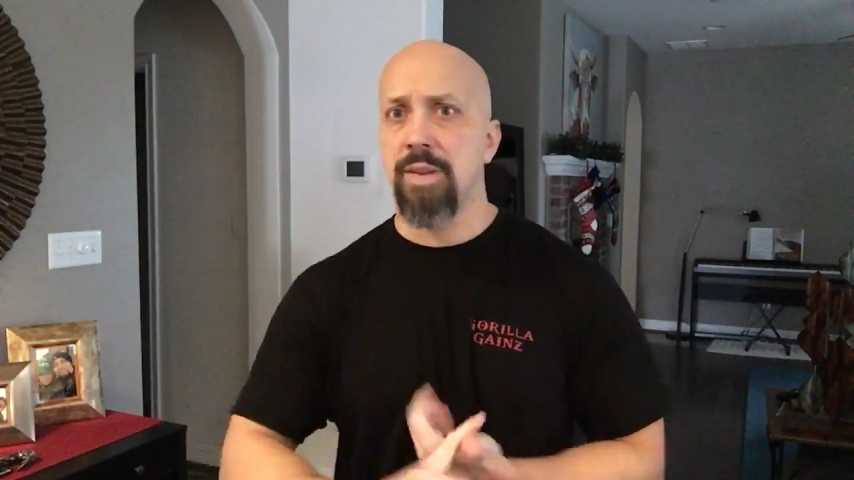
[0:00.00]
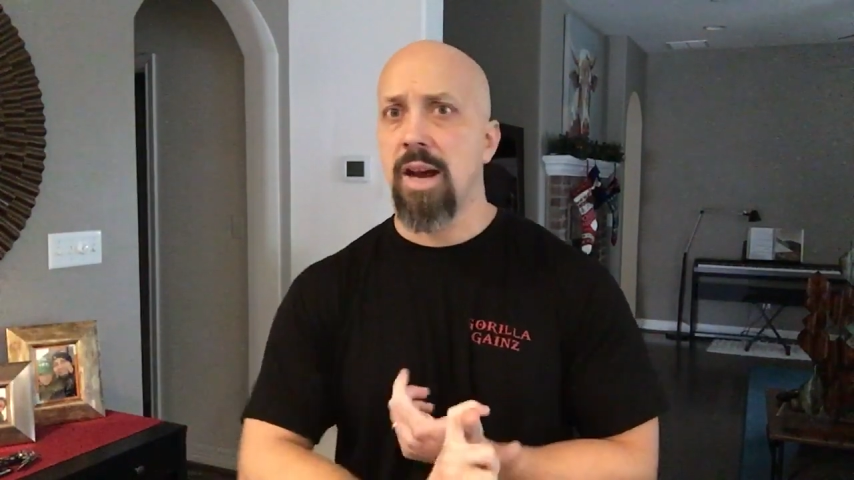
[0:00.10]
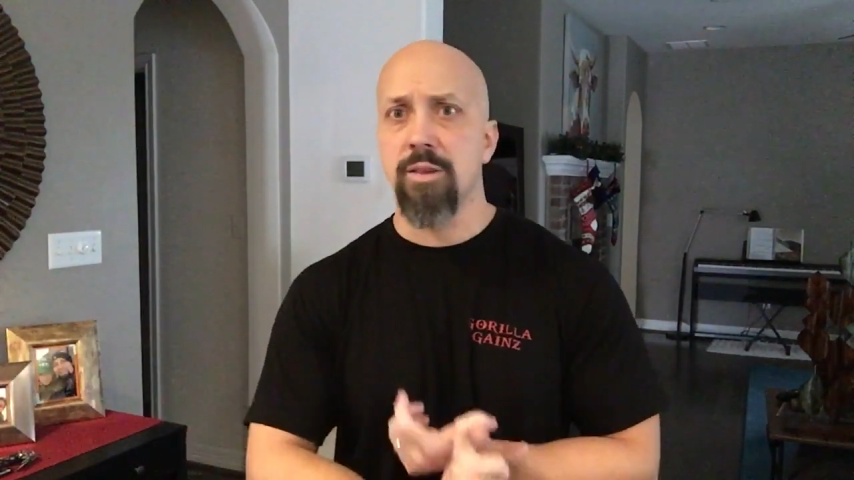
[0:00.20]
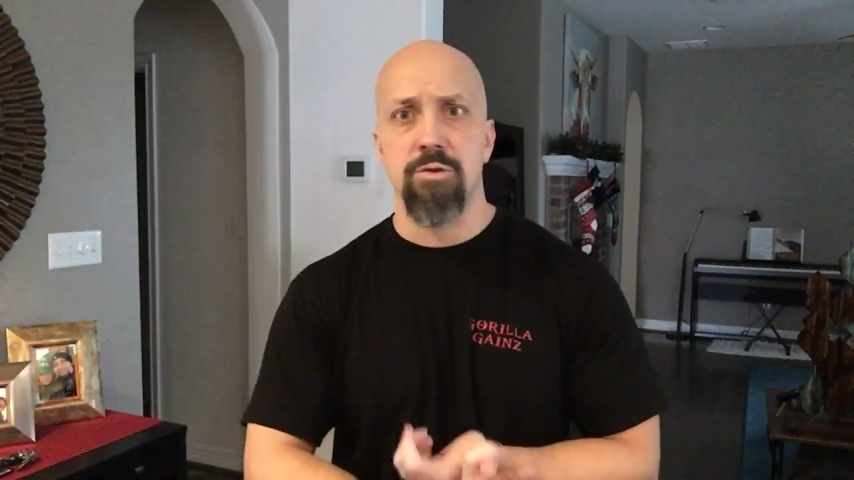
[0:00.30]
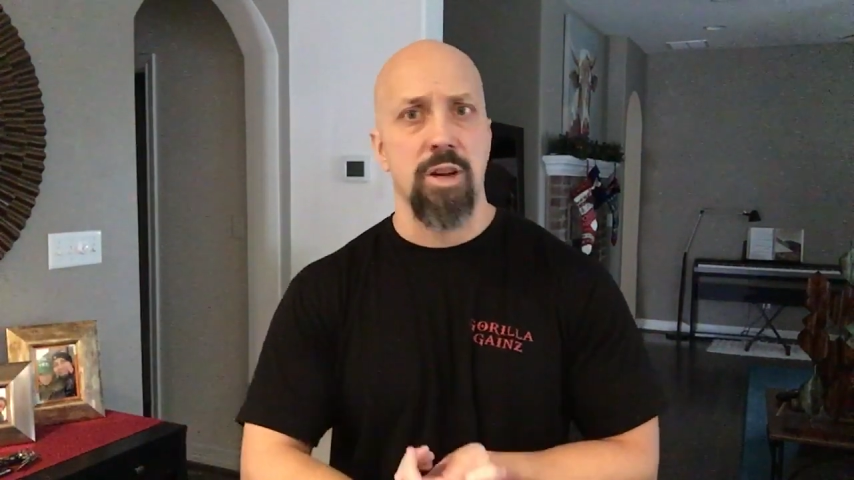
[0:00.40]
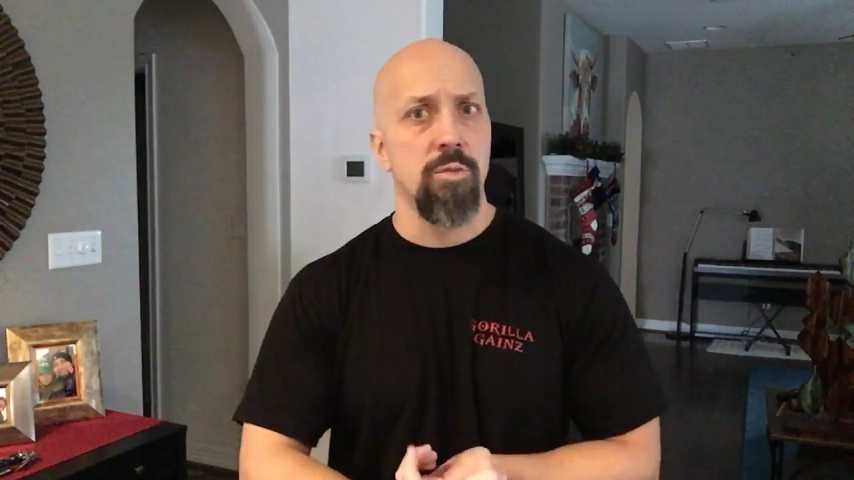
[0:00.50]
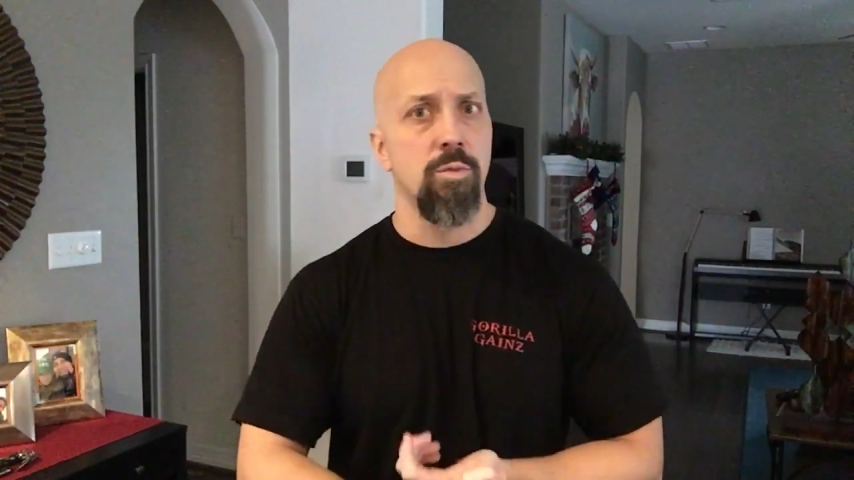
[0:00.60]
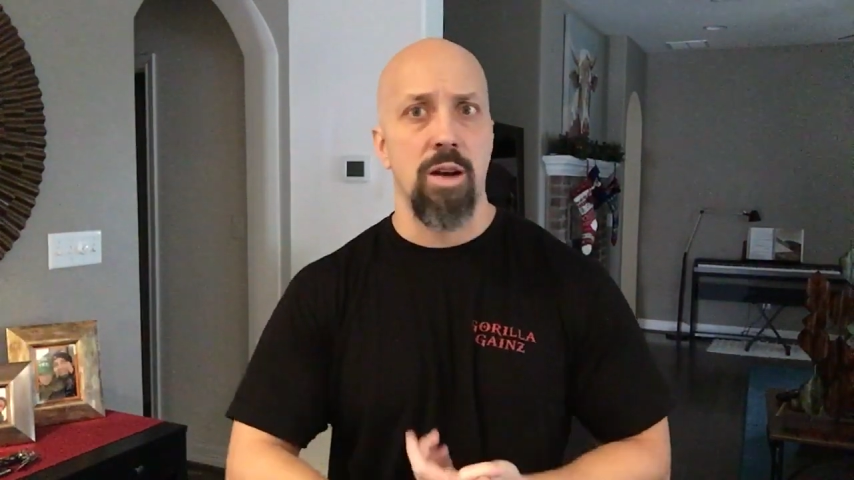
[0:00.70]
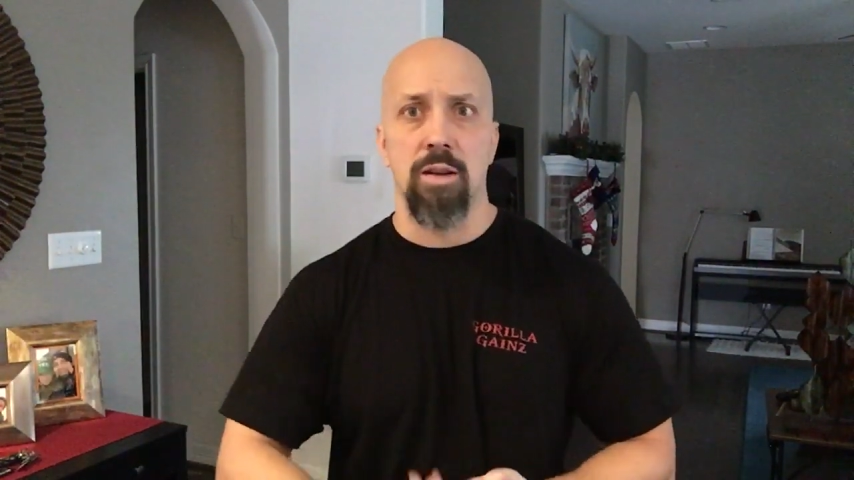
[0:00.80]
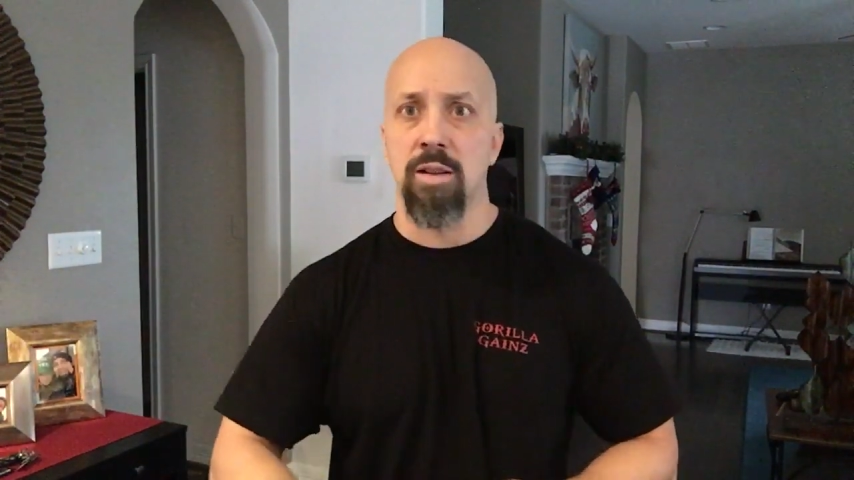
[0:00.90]
Don
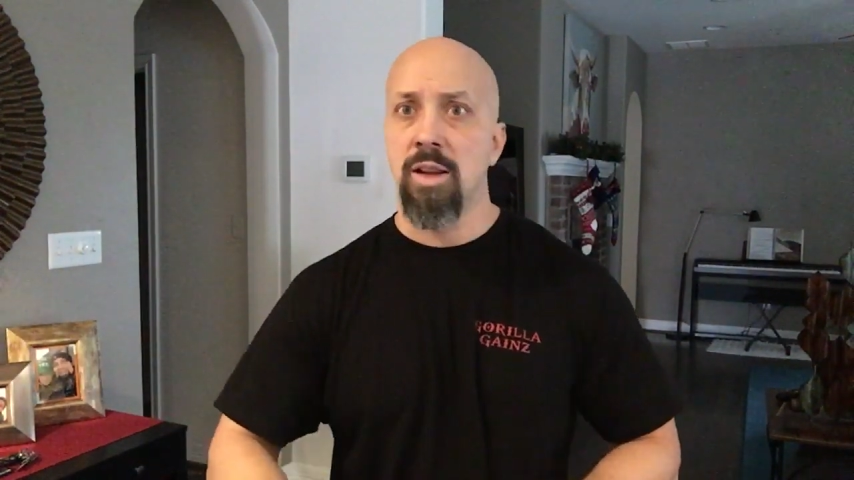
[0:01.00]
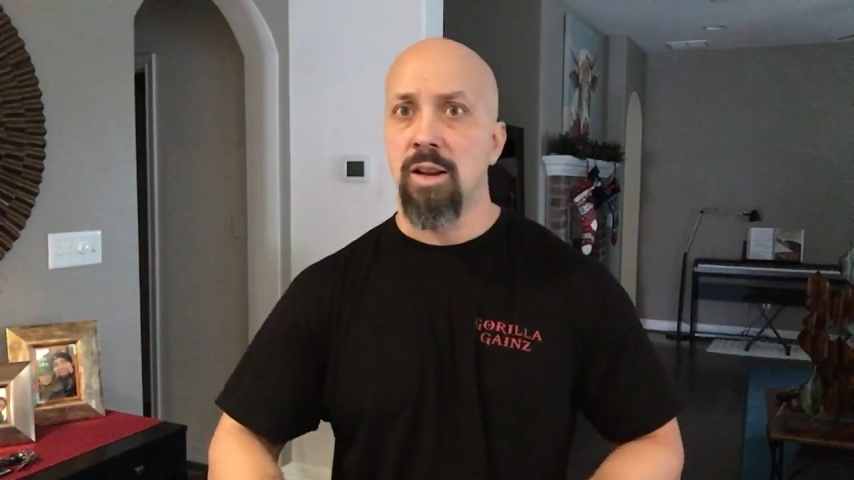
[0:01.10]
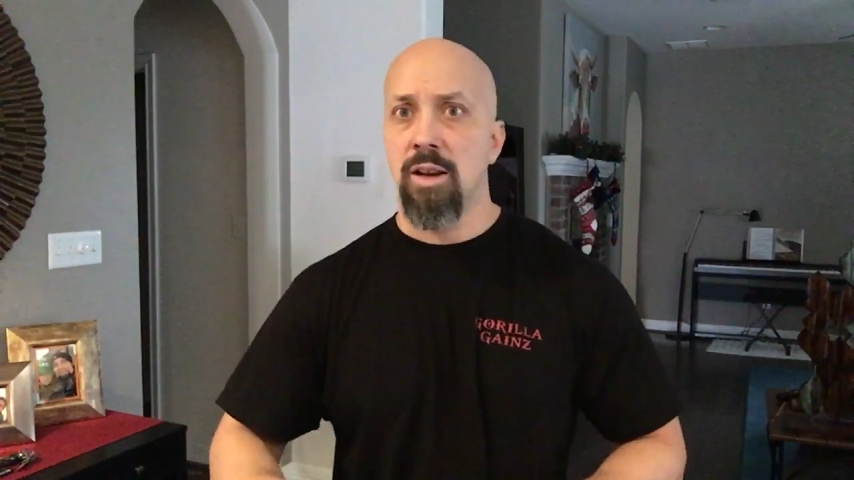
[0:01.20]
Treadwell,